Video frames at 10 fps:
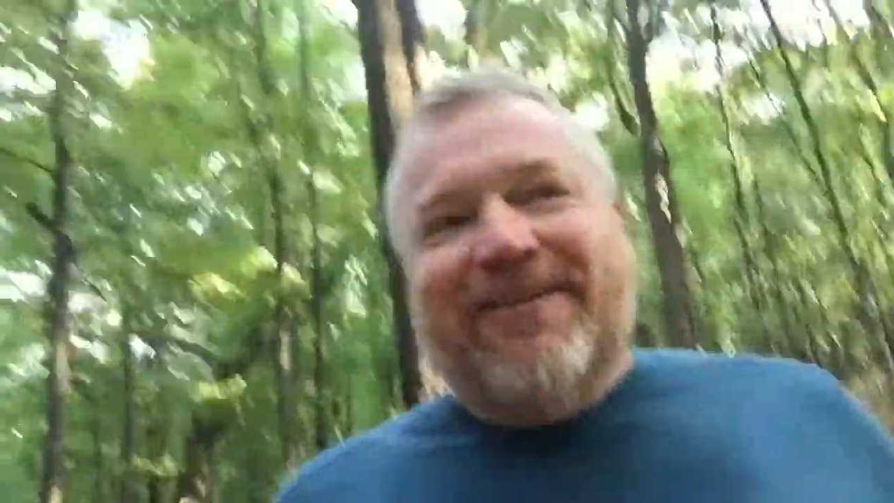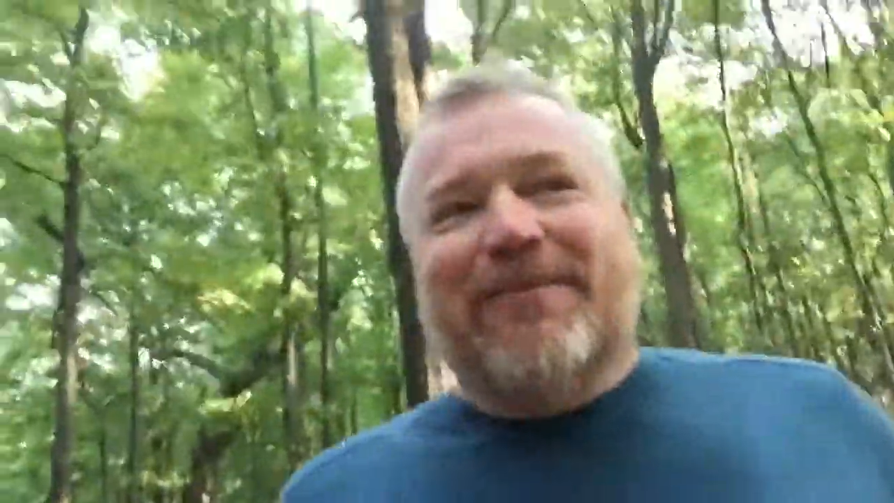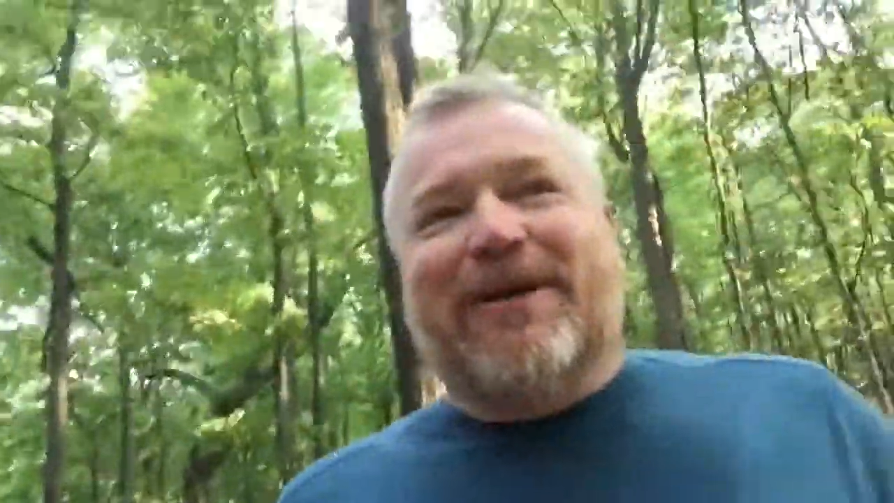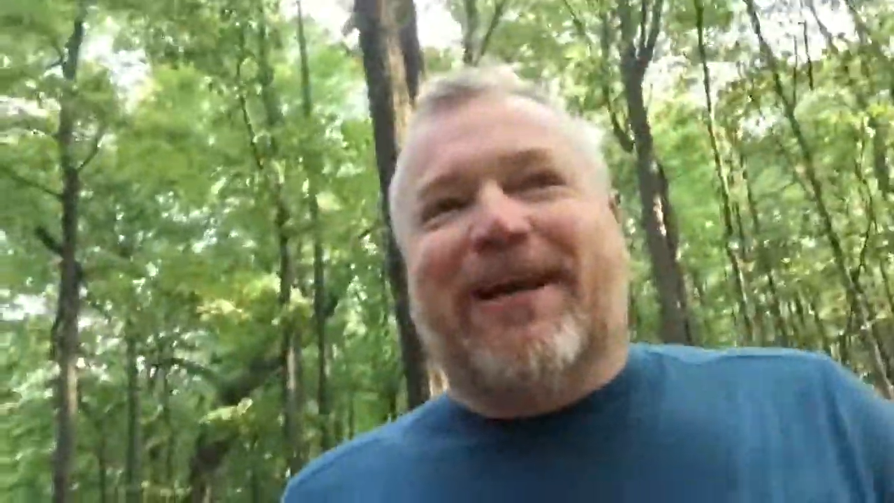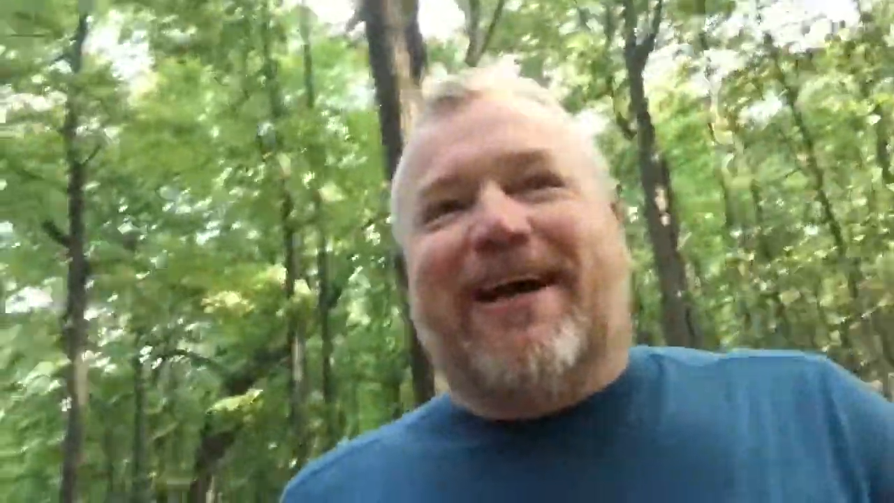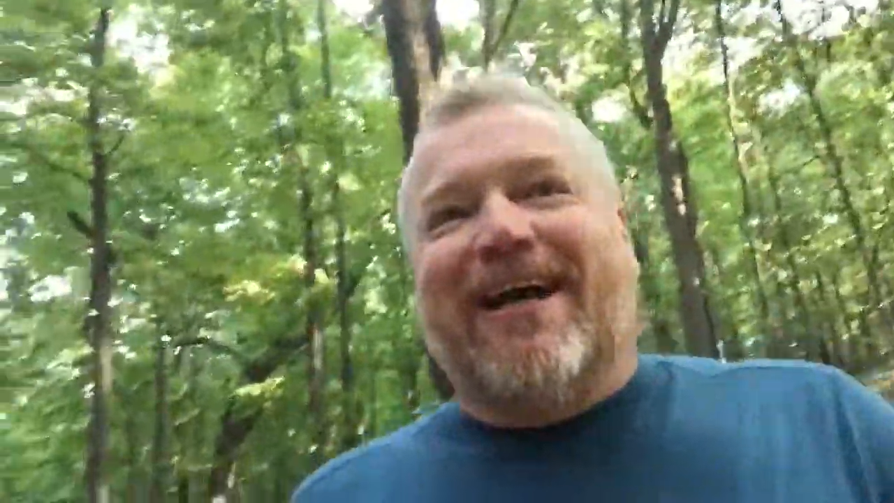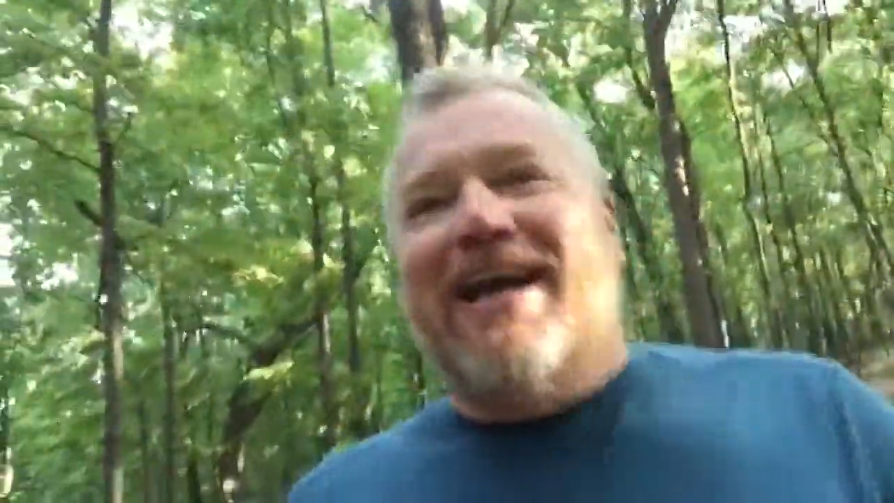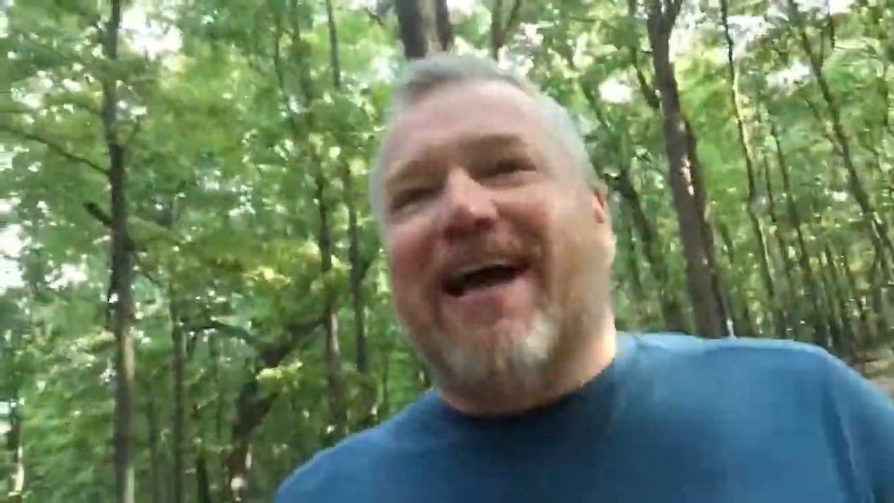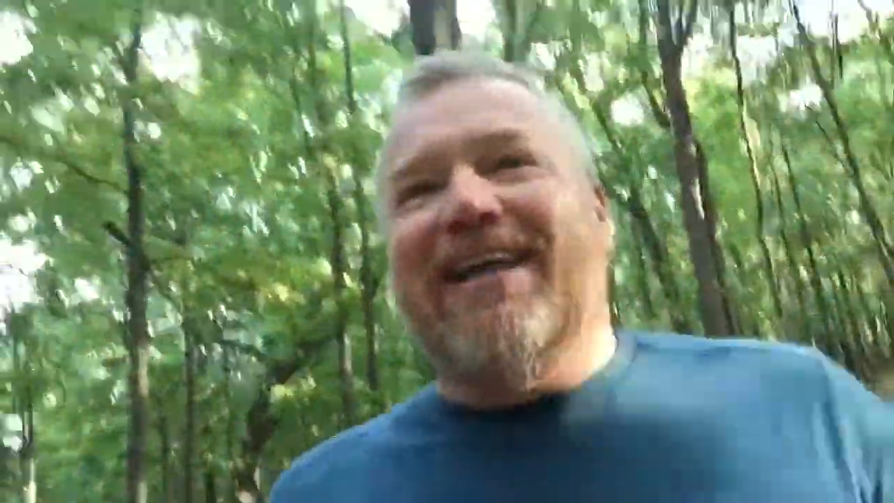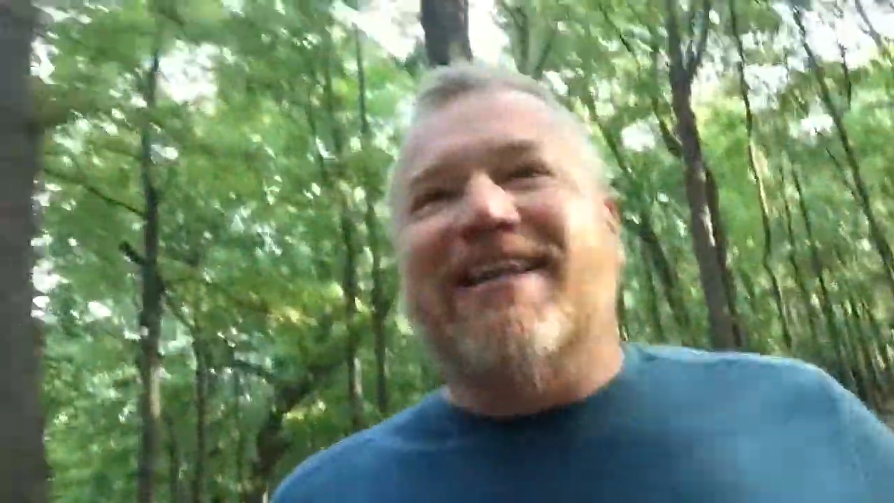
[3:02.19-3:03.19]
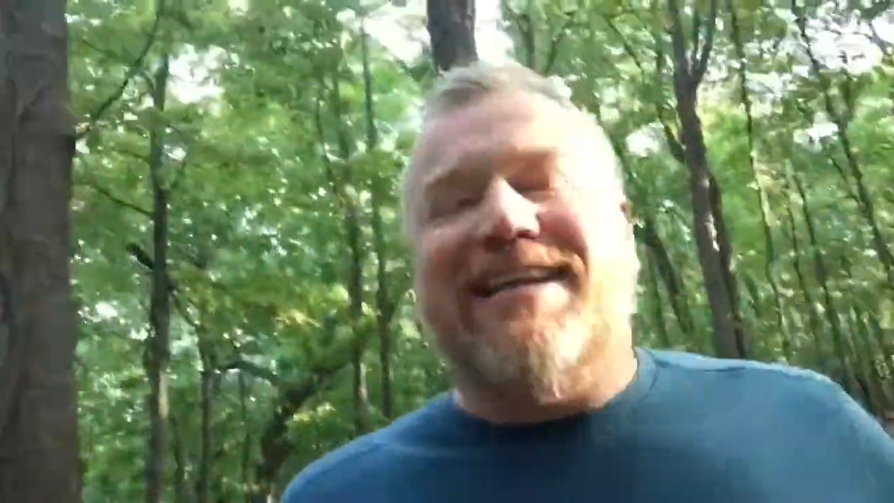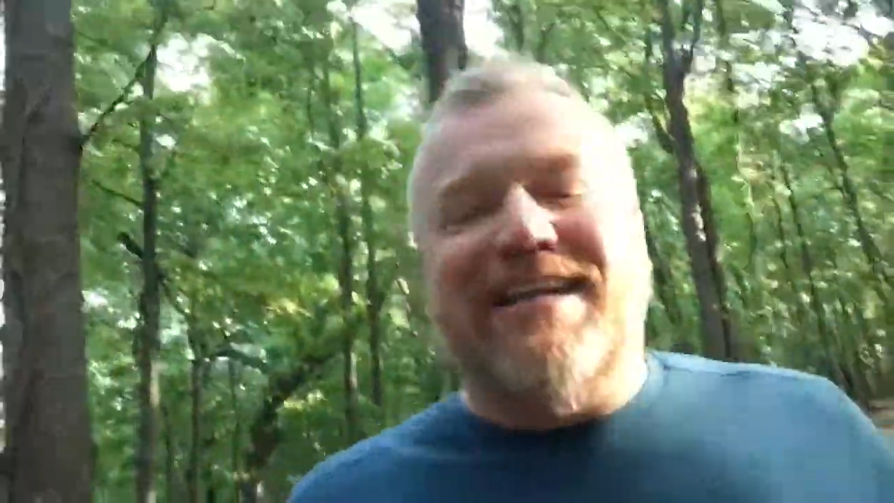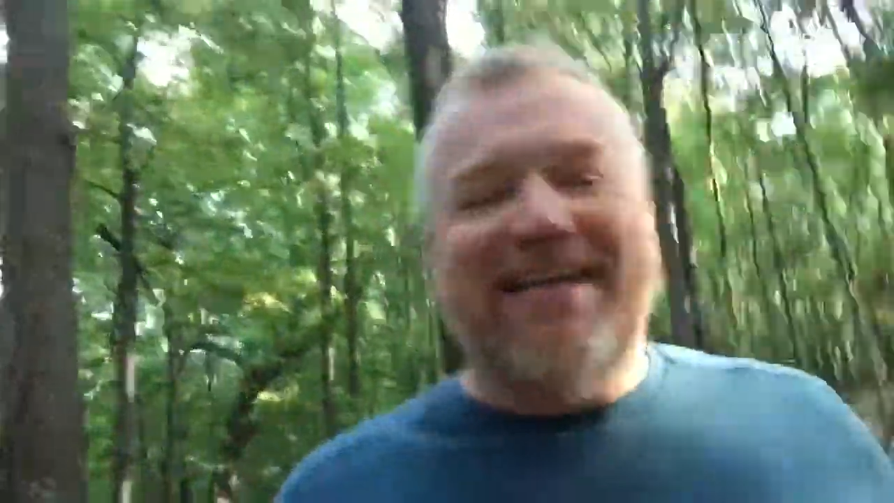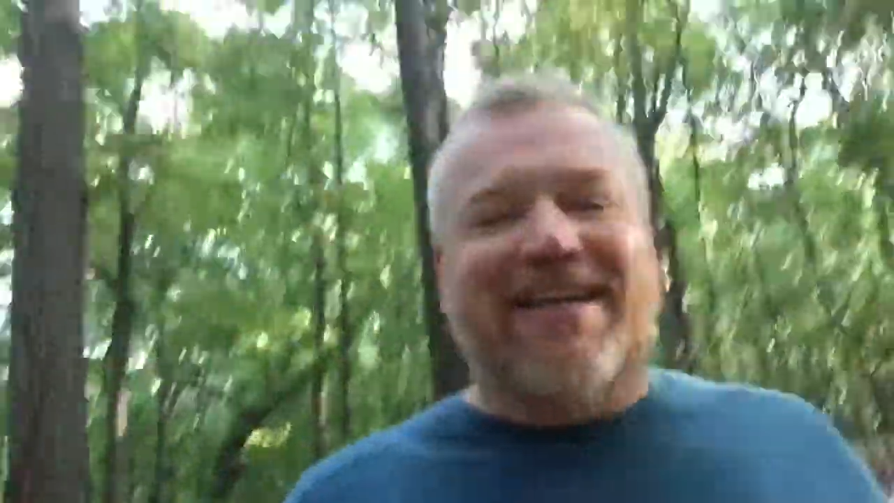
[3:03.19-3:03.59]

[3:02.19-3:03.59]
But I think